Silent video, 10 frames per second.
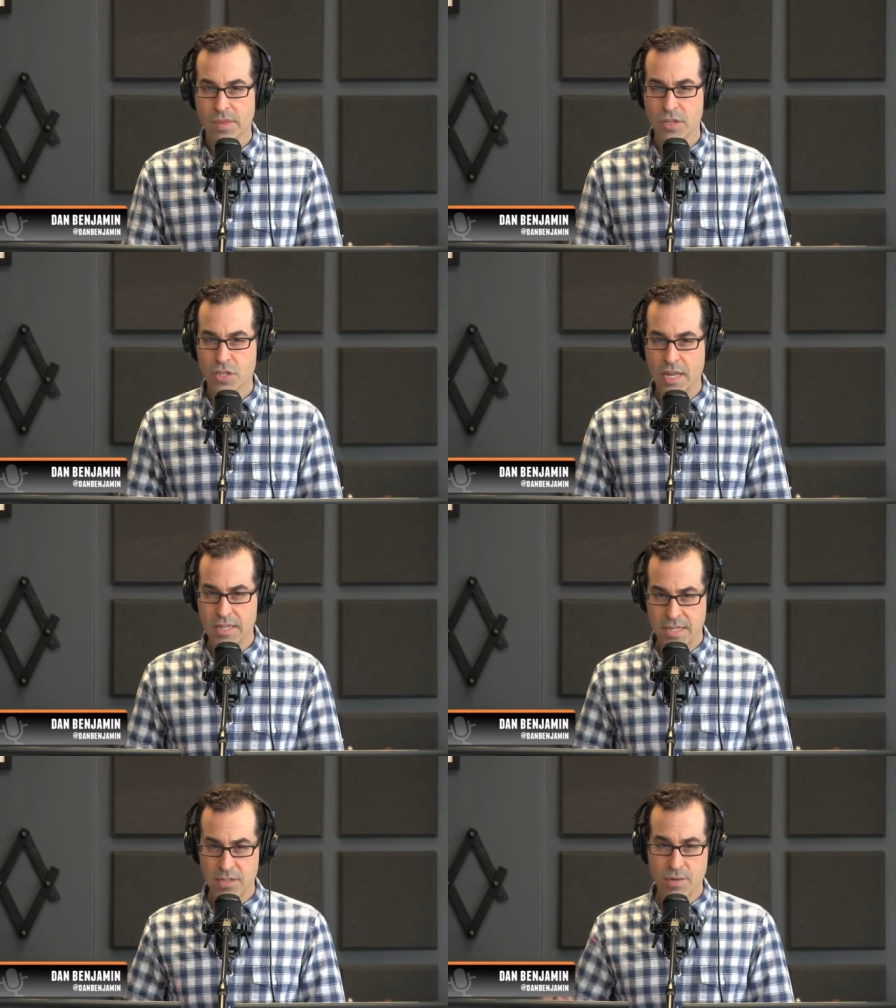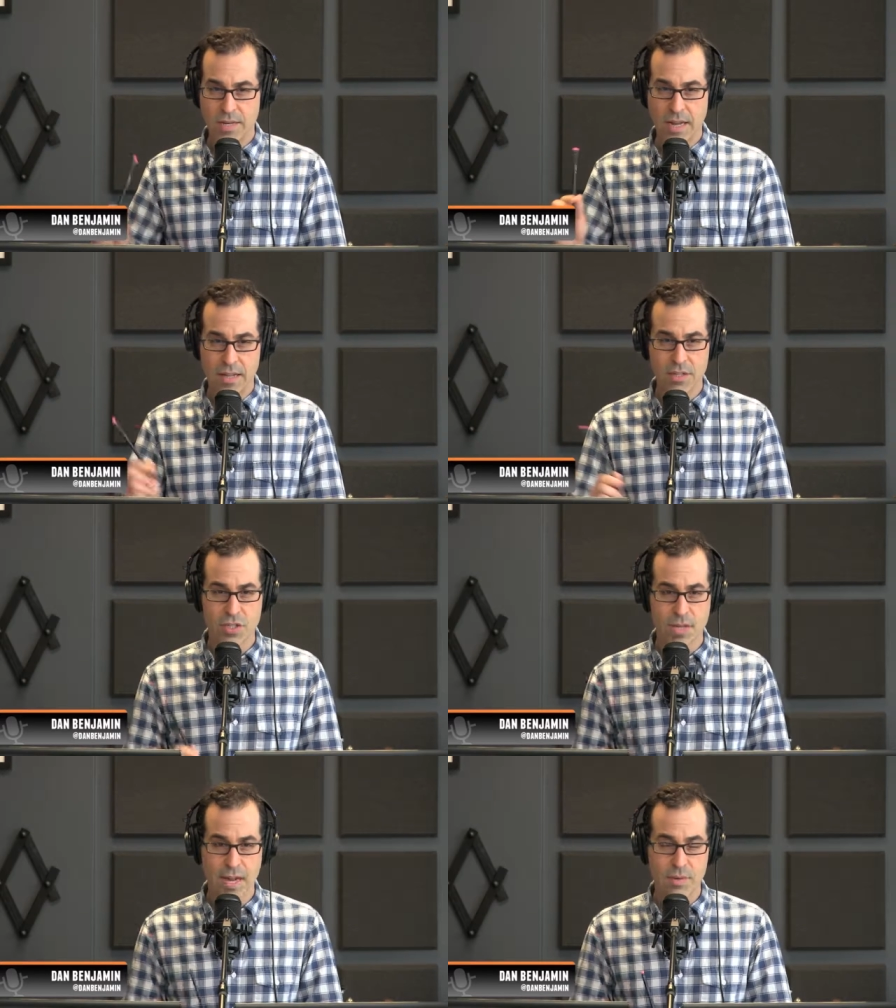Now, she has yet to
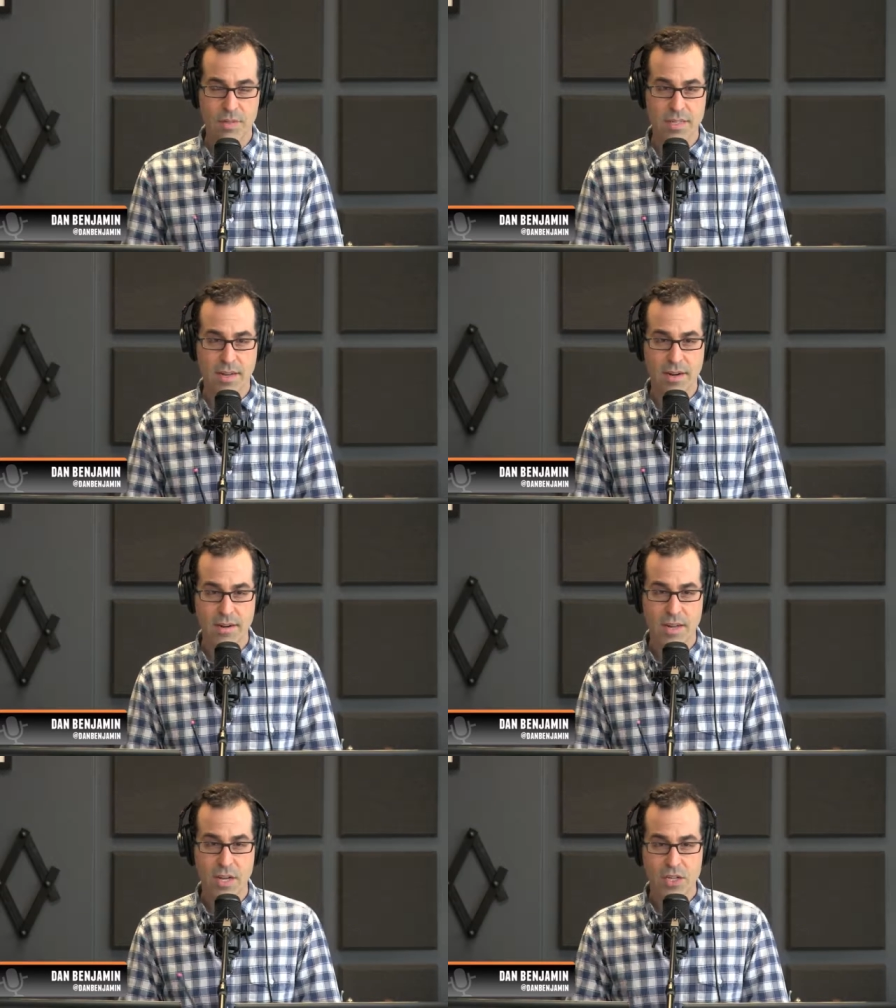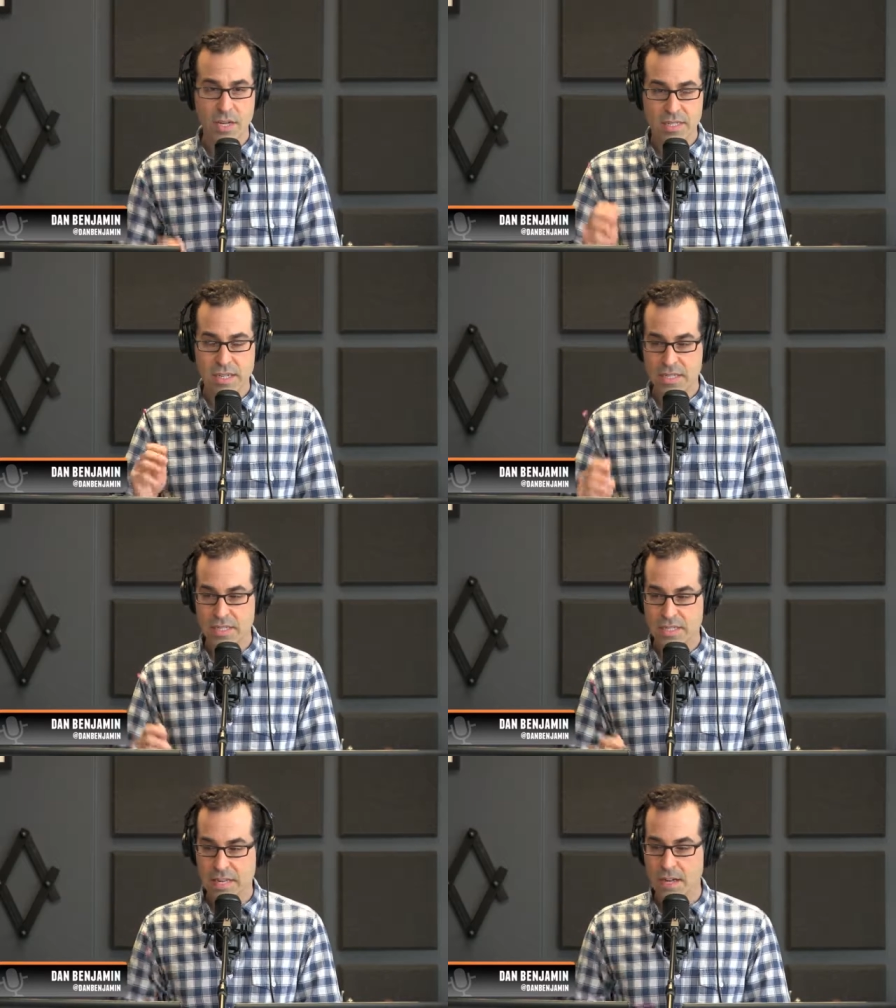acknowledge that I was there. She has yet
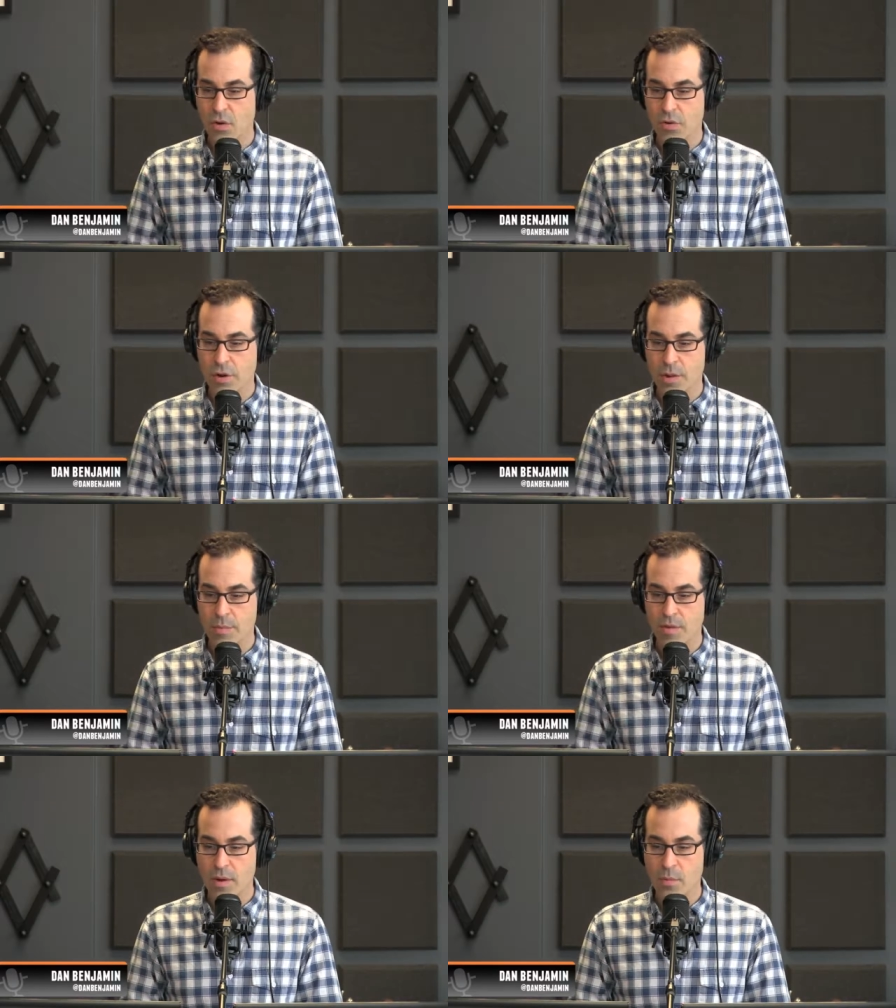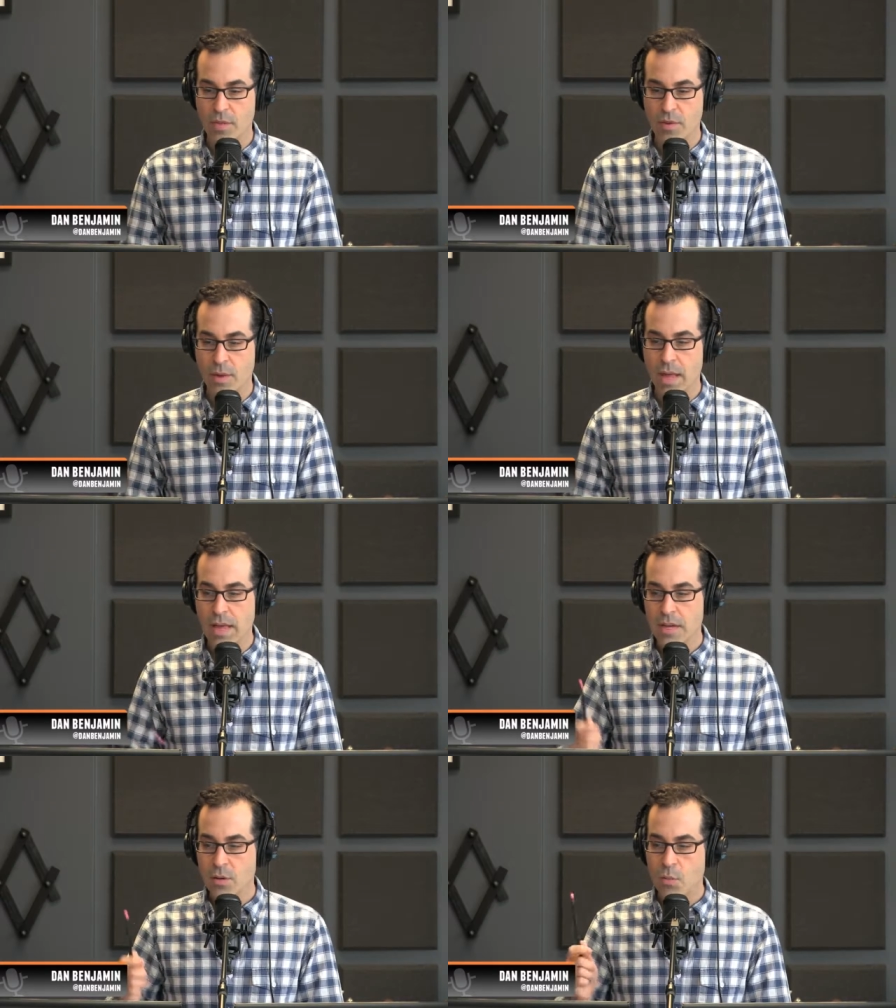to say, "Hold on, I'll be right with you."
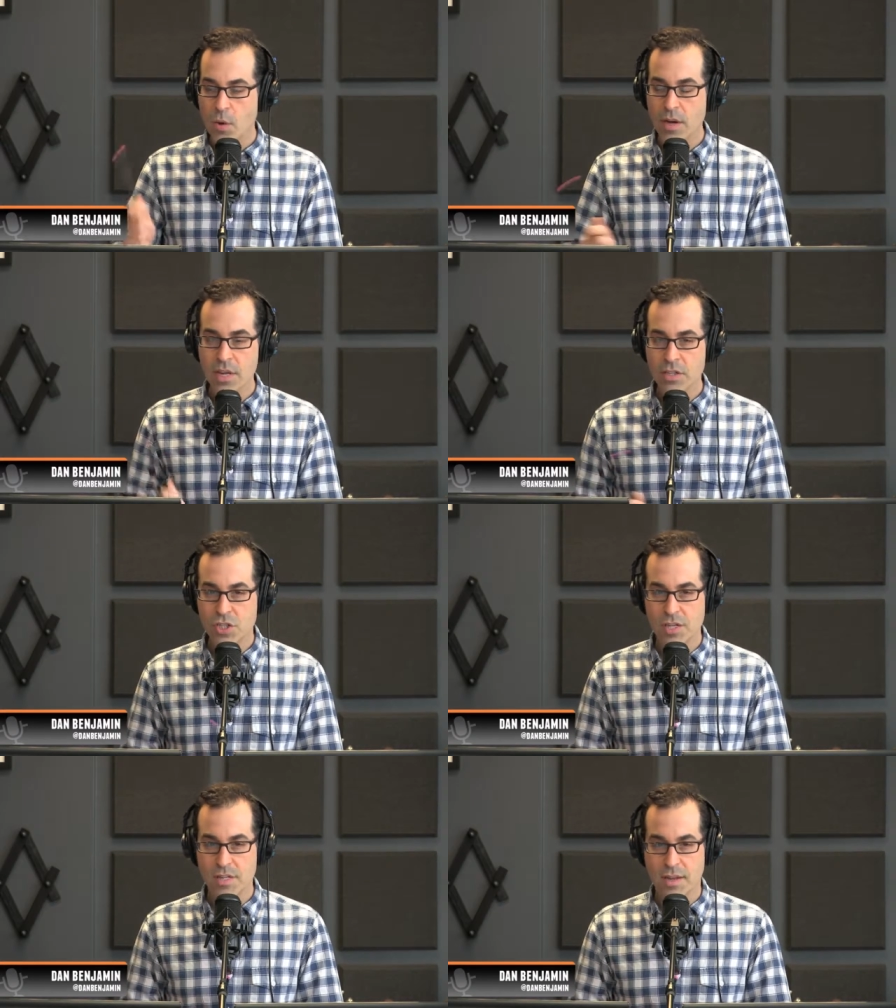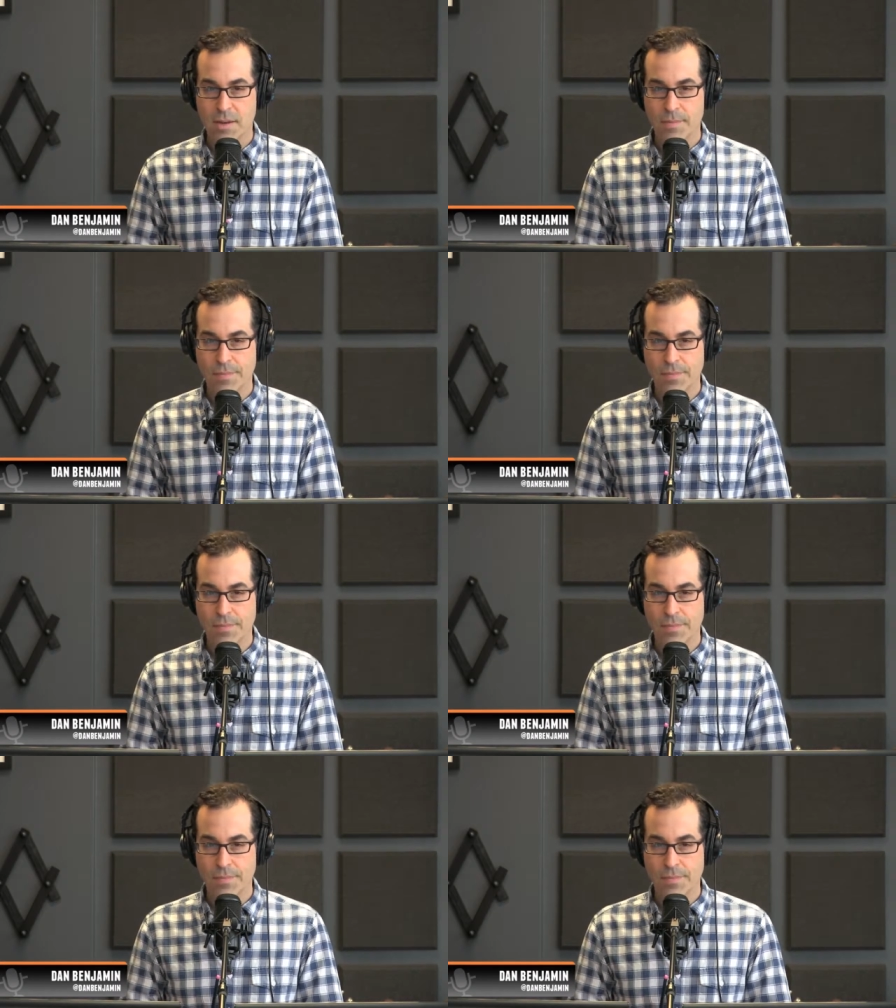What has she done?